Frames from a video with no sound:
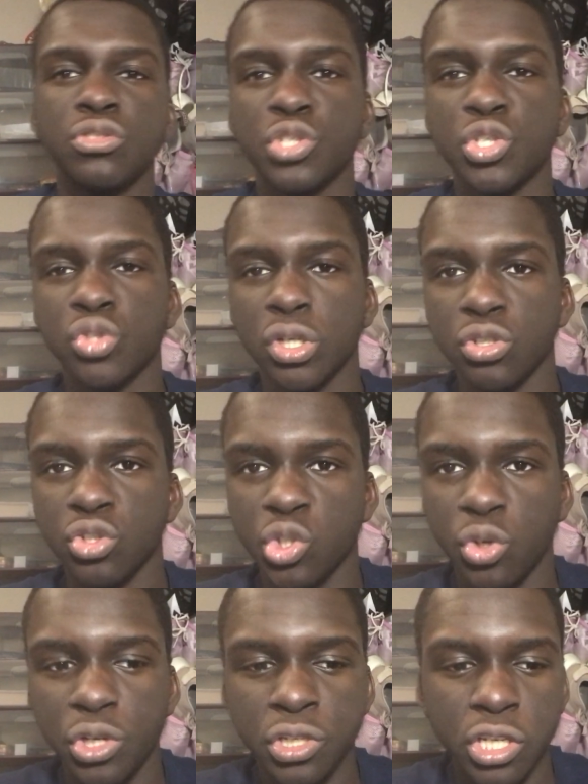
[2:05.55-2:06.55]
just try to
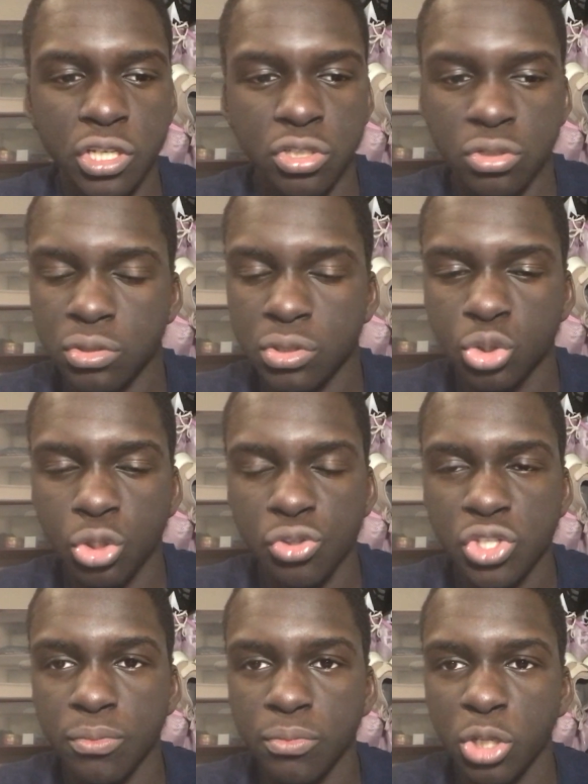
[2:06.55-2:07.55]
join and show
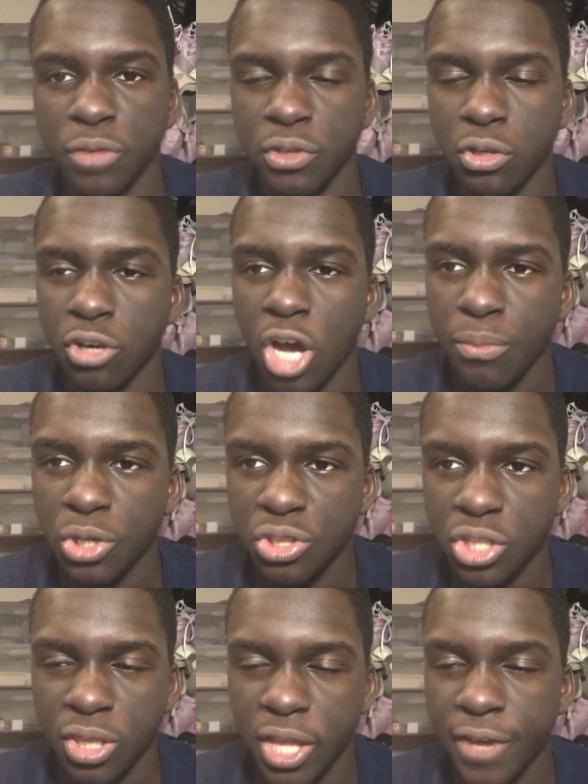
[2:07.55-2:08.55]
some love and comment in
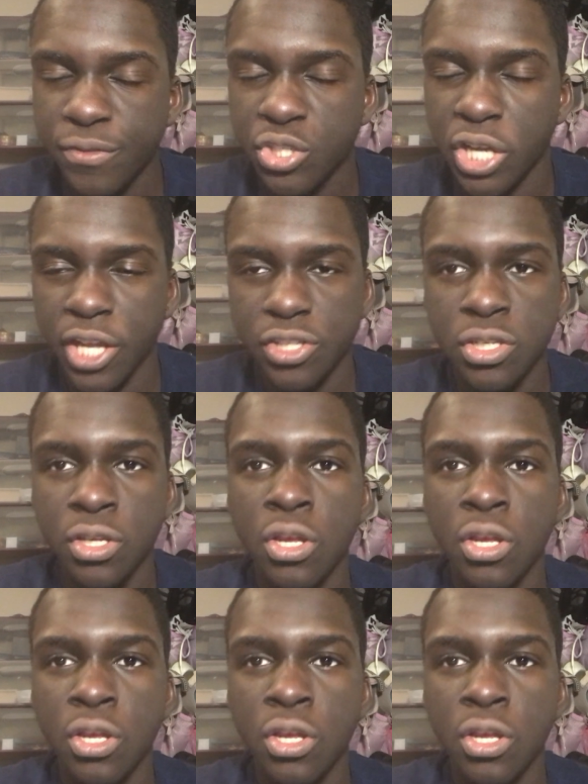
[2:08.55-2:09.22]
the live chat chat